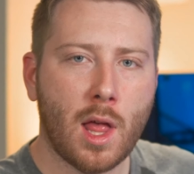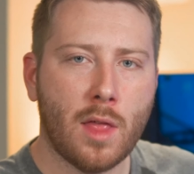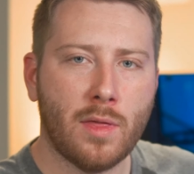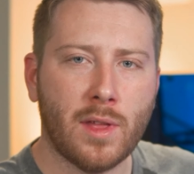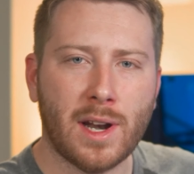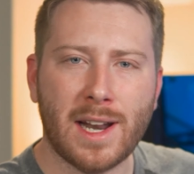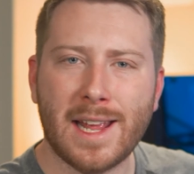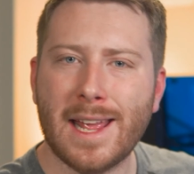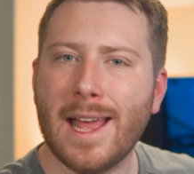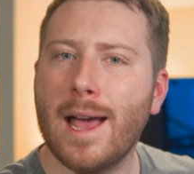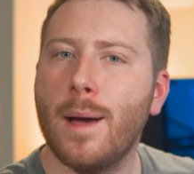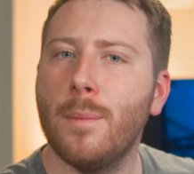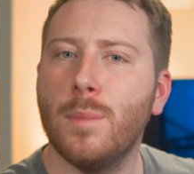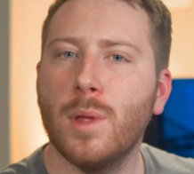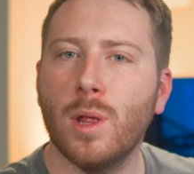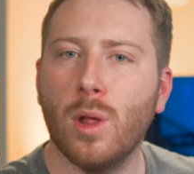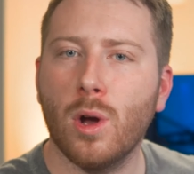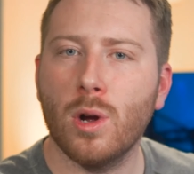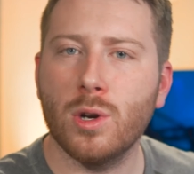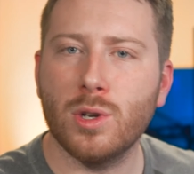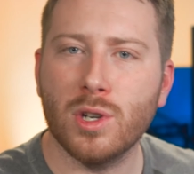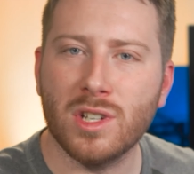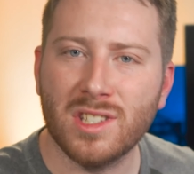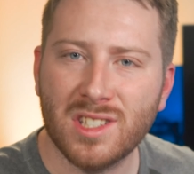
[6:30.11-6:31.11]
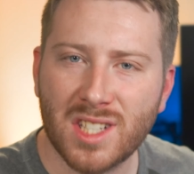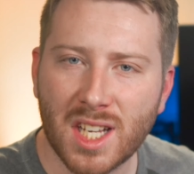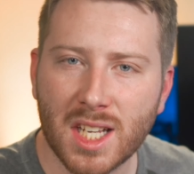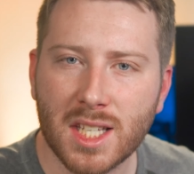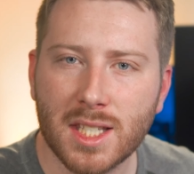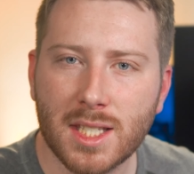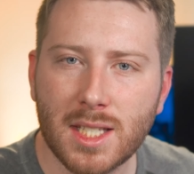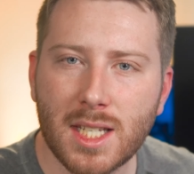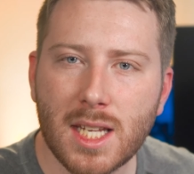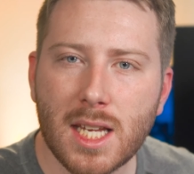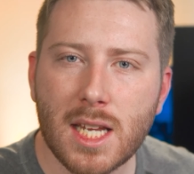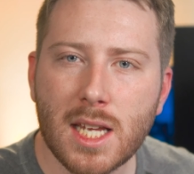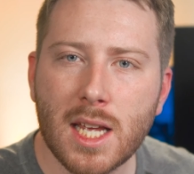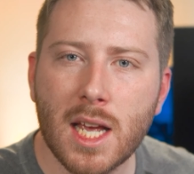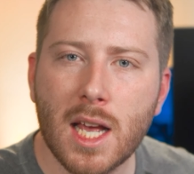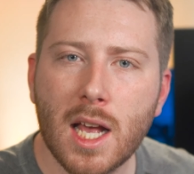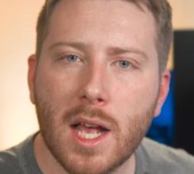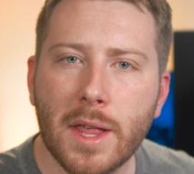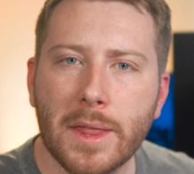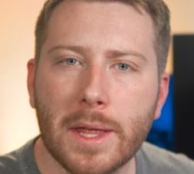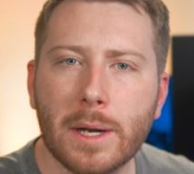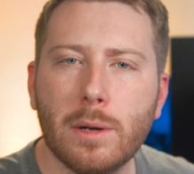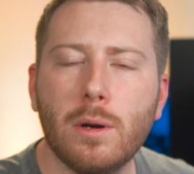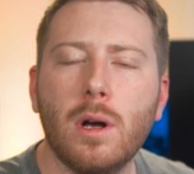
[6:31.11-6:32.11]
than I am the larger 6D
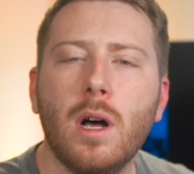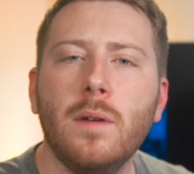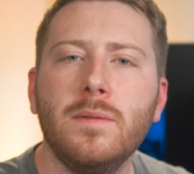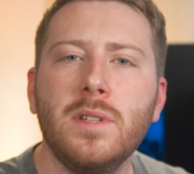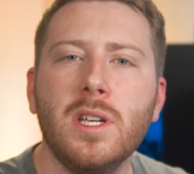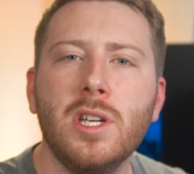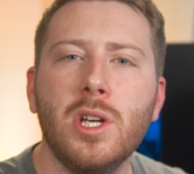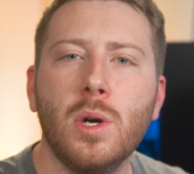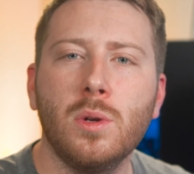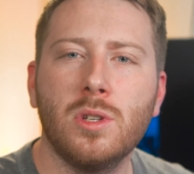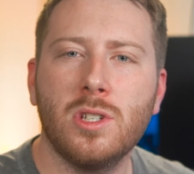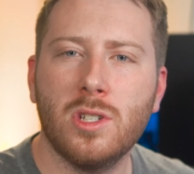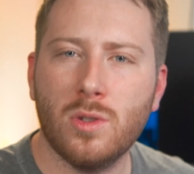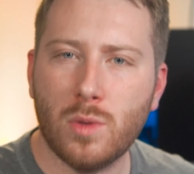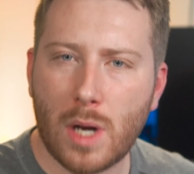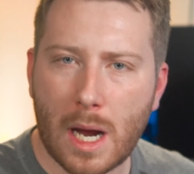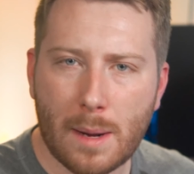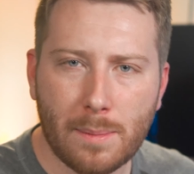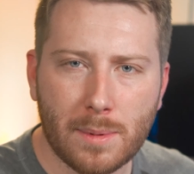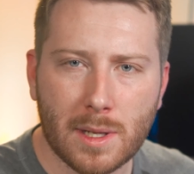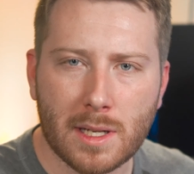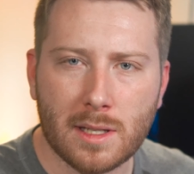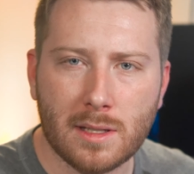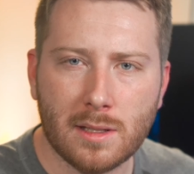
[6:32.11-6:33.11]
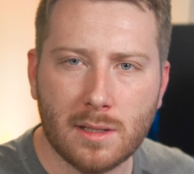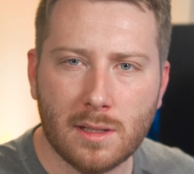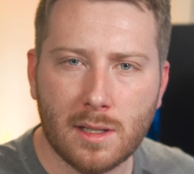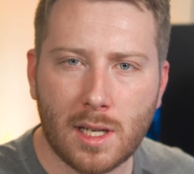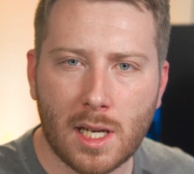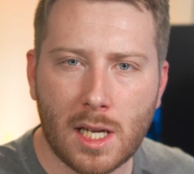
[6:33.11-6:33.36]
that I'll often go strapless,